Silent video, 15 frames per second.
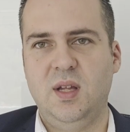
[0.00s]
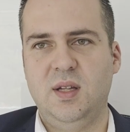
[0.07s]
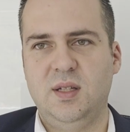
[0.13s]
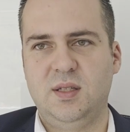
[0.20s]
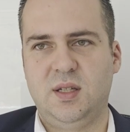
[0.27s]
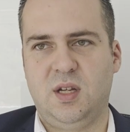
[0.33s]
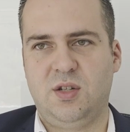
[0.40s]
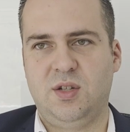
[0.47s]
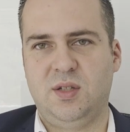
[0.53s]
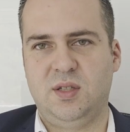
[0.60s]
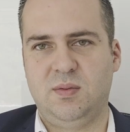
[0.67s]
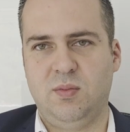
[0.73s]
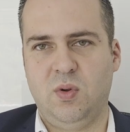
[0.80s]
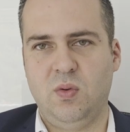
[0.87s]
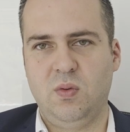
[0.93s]
such as
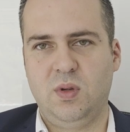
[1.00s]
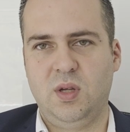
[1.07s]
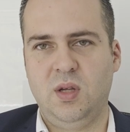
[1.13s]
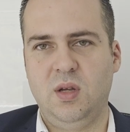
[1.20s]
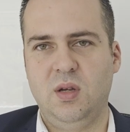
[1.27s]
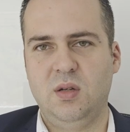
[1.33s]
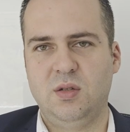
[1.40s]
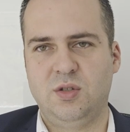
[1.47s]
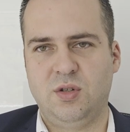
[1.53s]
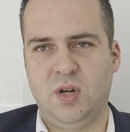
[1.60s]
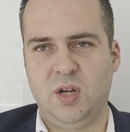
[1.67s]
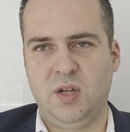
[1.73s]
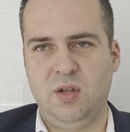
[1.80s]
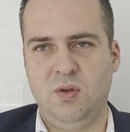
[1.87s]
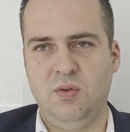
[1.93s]
smoking,
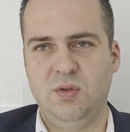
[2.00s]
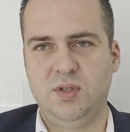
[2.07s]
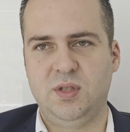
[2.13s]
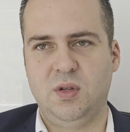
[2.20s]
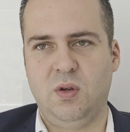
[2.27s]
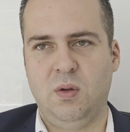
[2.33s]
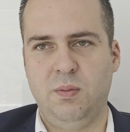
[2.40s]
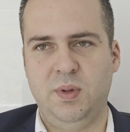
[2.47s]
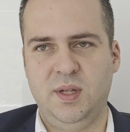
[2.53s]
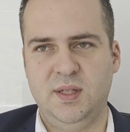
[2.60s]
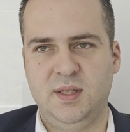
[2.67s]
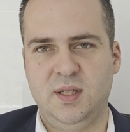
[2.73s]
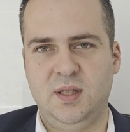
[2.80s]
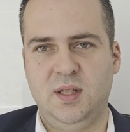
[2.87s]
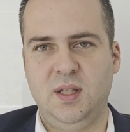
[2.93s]
drug use,
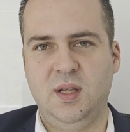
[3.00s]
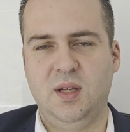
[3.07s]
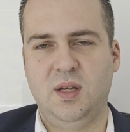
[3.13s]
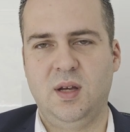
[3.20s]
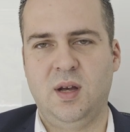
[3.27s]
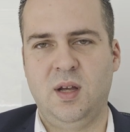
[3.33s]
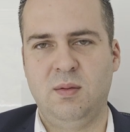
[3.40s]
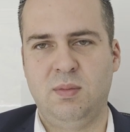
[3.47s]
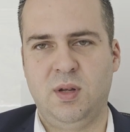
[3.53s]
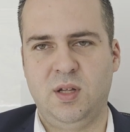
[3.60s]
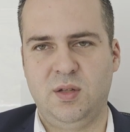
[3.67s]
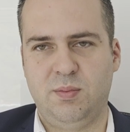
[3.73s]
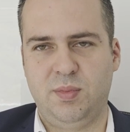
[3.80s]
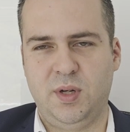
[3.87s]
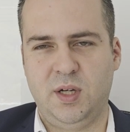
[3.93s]
obesity, high
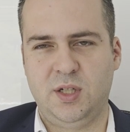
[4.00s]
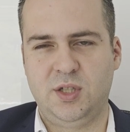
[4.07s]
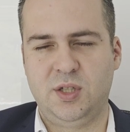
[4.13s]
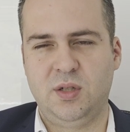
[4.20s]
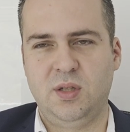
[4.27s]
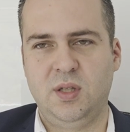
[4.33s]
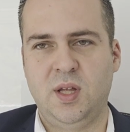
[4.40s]
blood pressure,